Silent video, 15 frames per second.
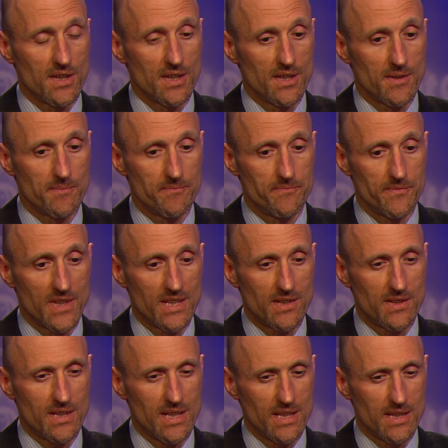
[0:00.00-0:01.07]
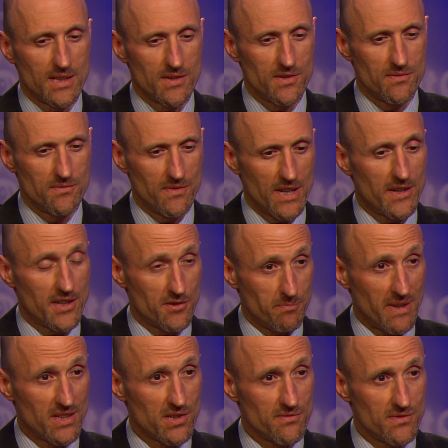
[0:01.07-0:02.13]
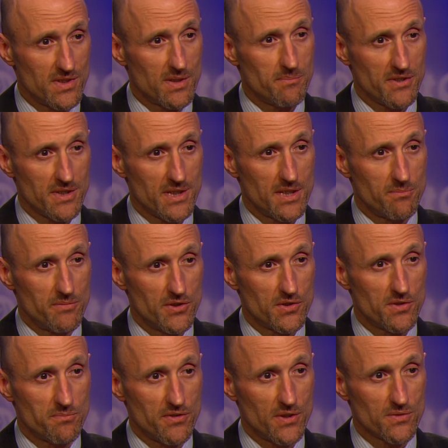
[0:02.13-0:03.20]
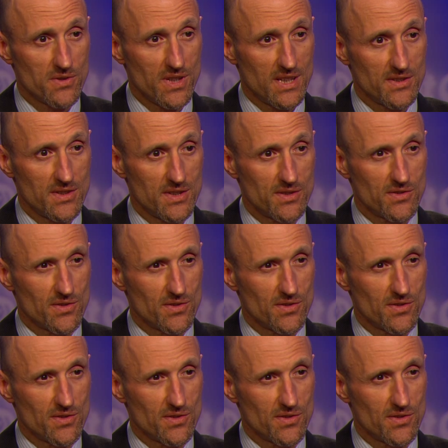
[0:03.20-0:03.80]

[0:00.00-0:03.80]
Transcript: Um, it's then it's very expensive typically to build a proton center,